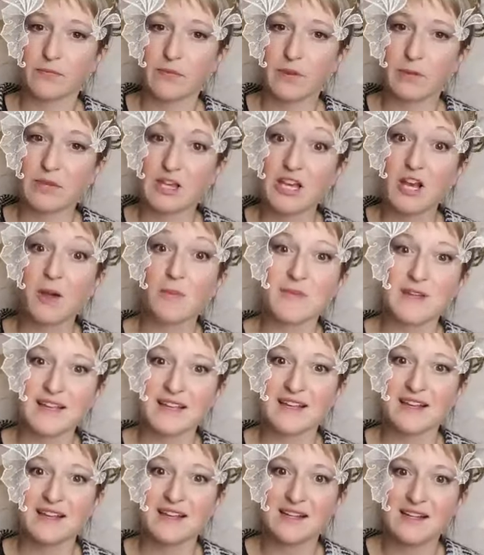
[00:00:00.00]

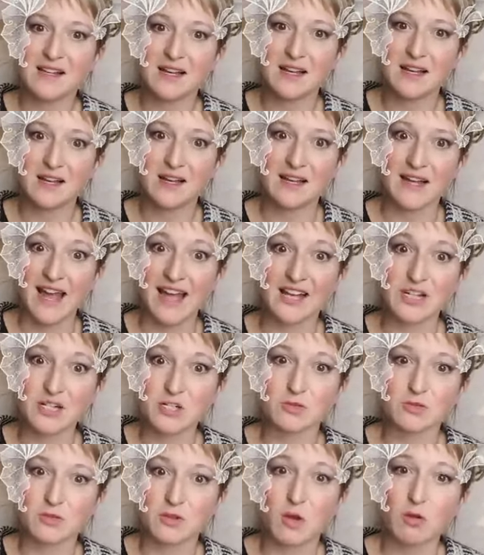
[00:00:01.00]
becoming an
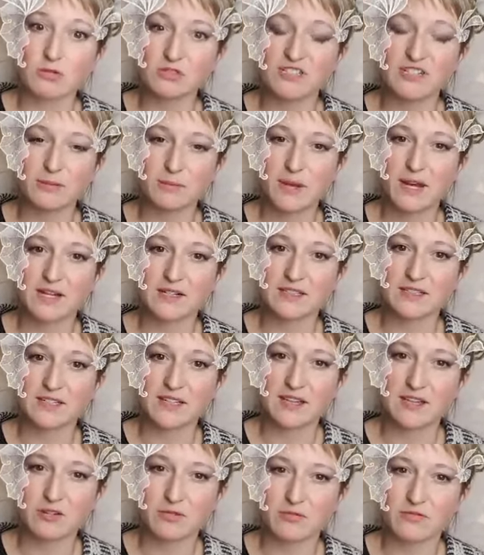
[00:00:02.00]
actual holding pattern
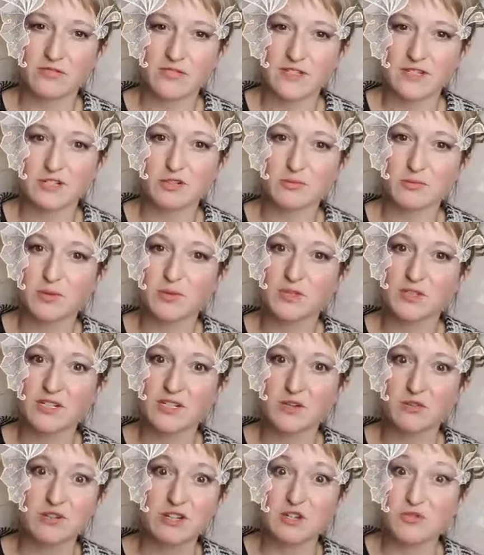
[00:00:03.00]
in your physical
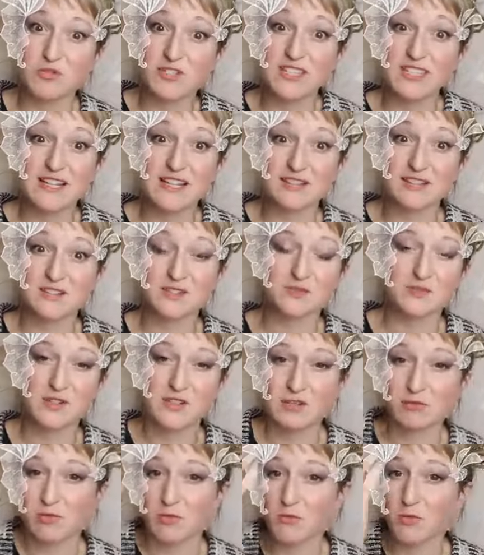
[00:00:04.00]
body or in your cells or in
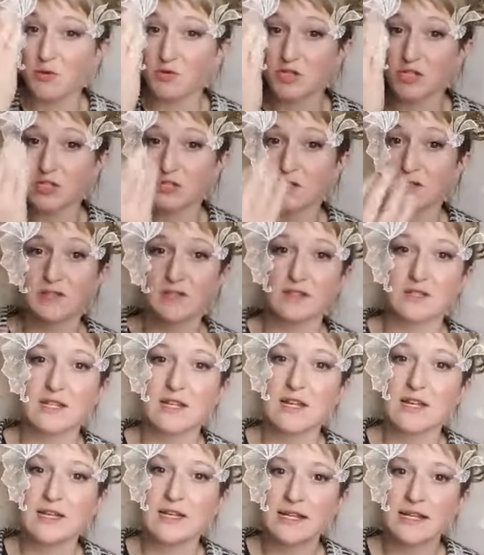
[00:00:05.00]
your emotions, and
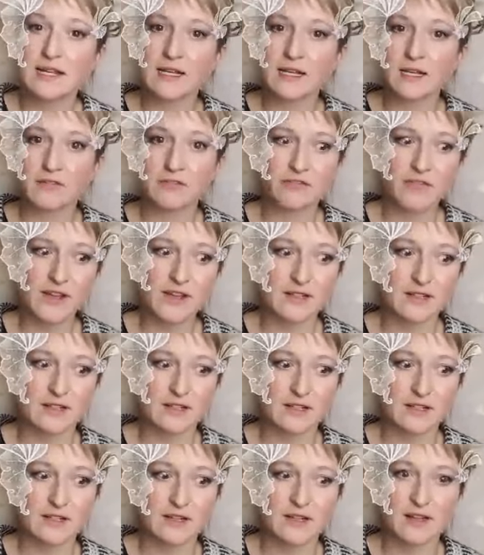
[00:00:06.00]
it can affect
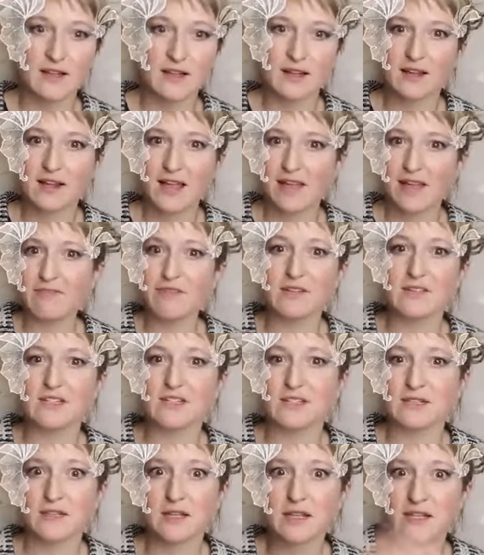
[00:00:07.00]
like
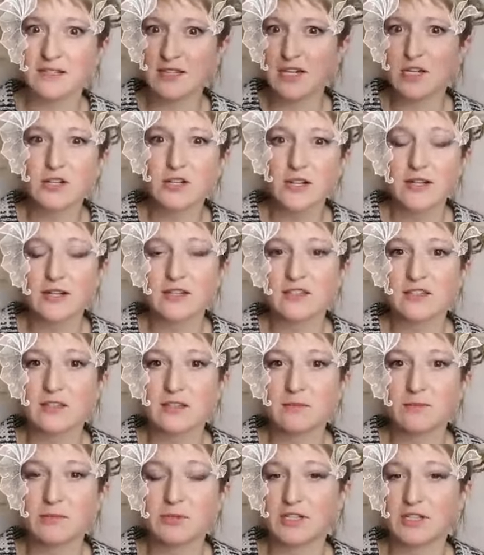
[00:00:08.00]
everything. It's like looking at
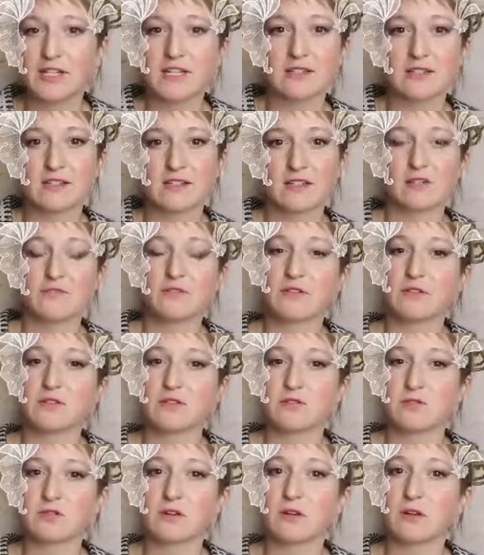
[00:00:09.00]
the bullying stuff I was
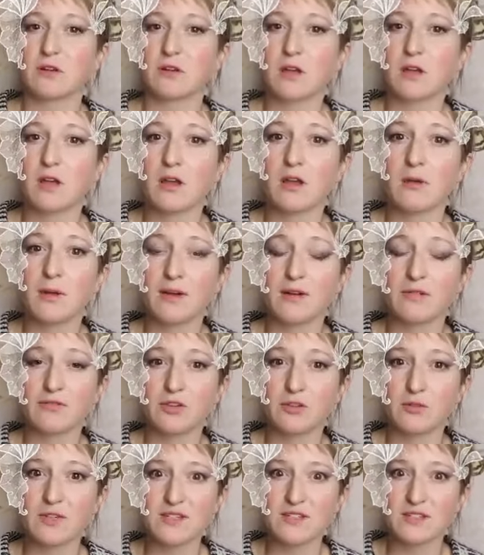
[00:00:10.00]
talking about a
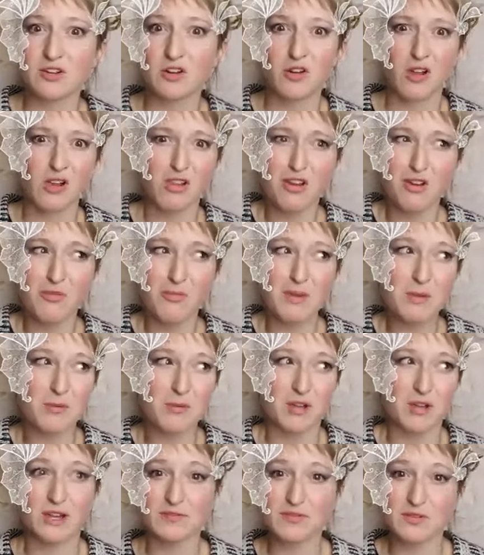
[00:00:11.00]
few weeks ago. A lot of
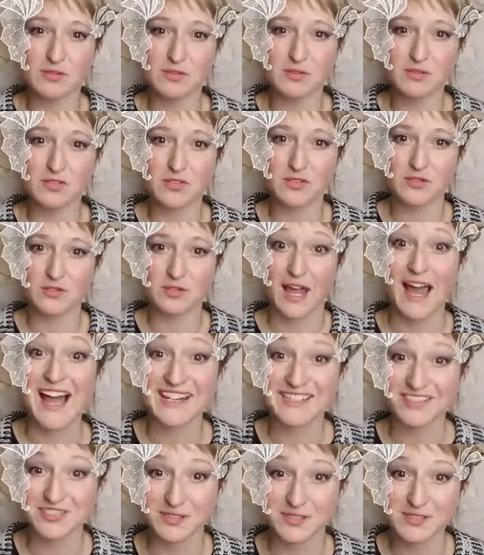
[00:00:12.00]
people I've talked to, like
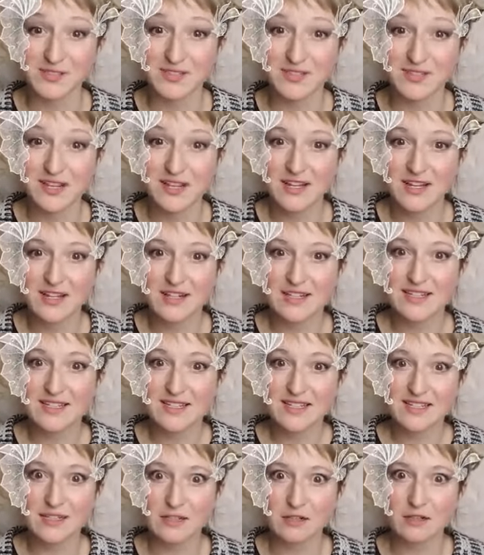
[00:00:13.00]
adults,
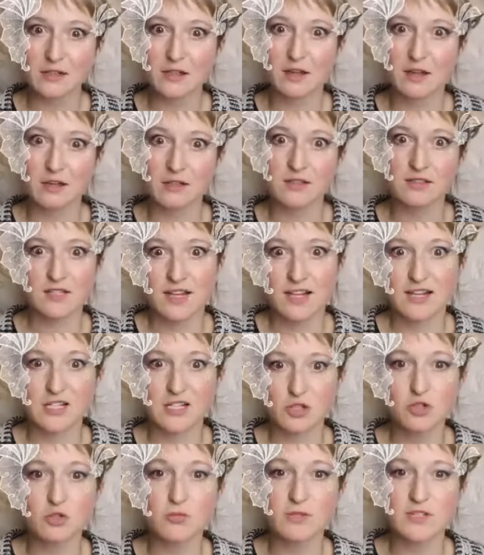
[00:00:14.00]
still are
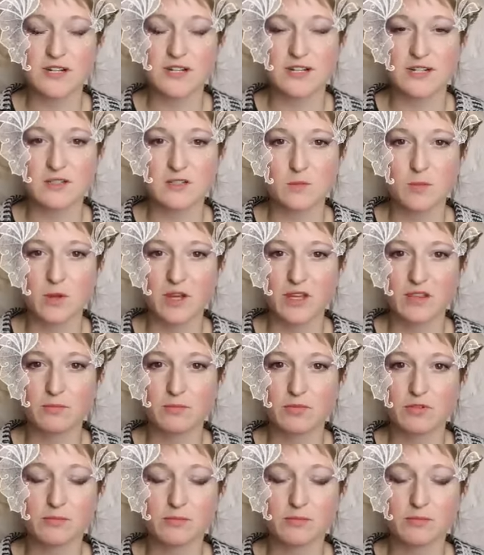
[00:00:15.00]
slightly traumatized by the